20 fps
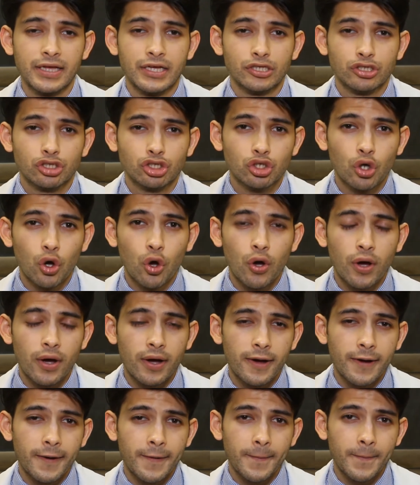So
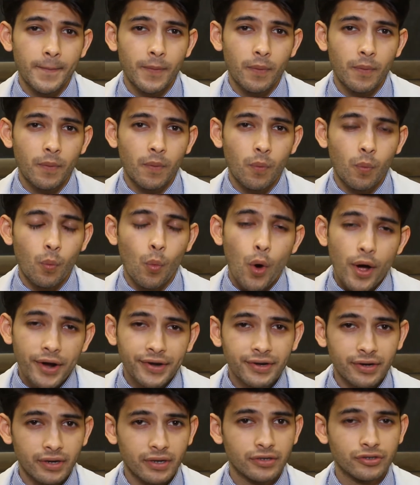
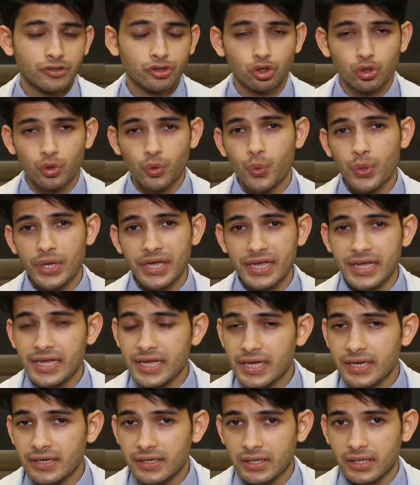what should we
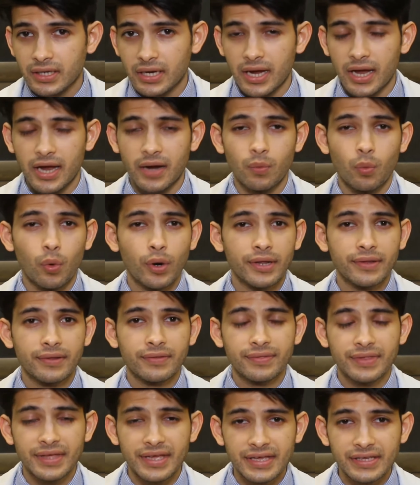eat and what are the
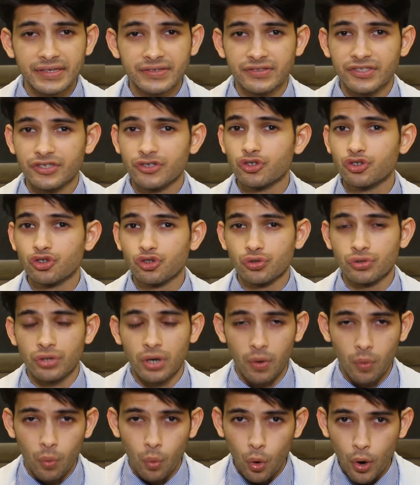things that you should
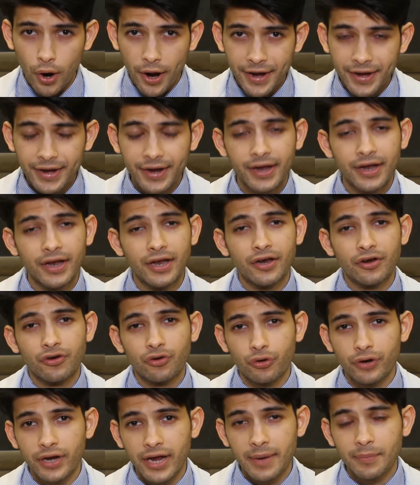avoid?
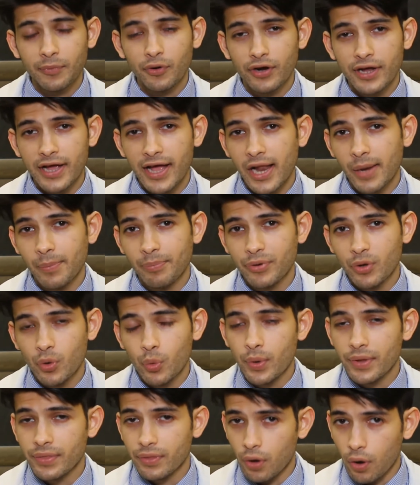Today I'm going to help you
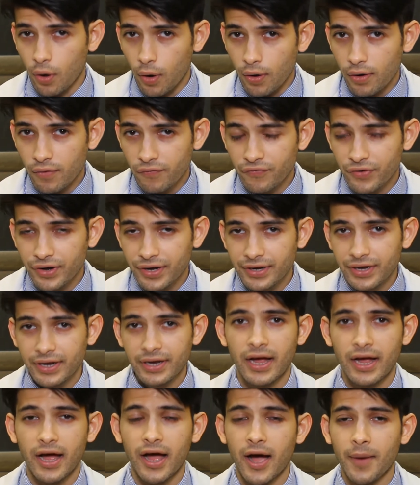with all of it.
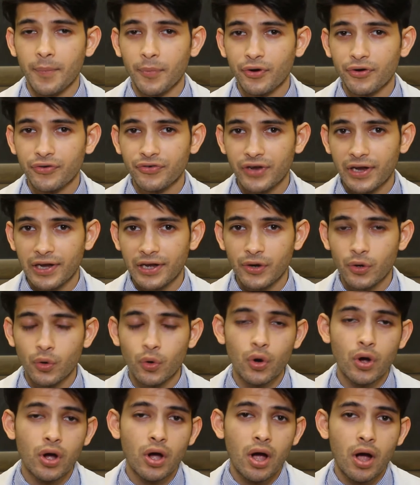I'm going to tell
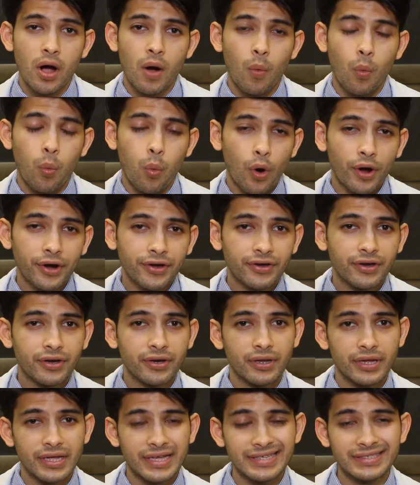you what
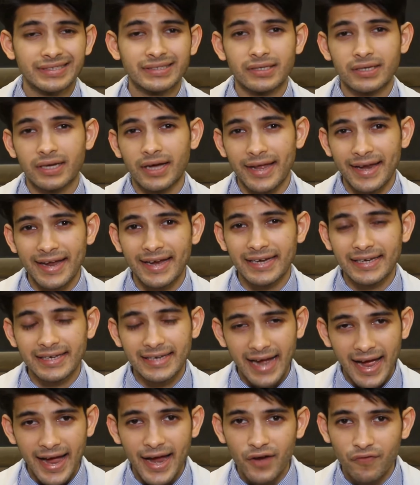is the correct
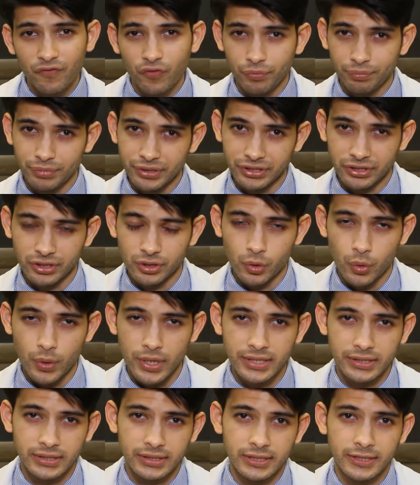diet for
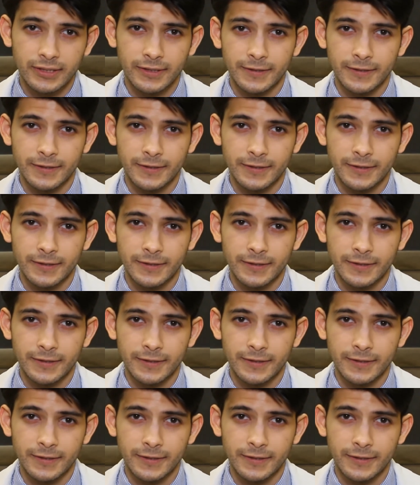PCOS.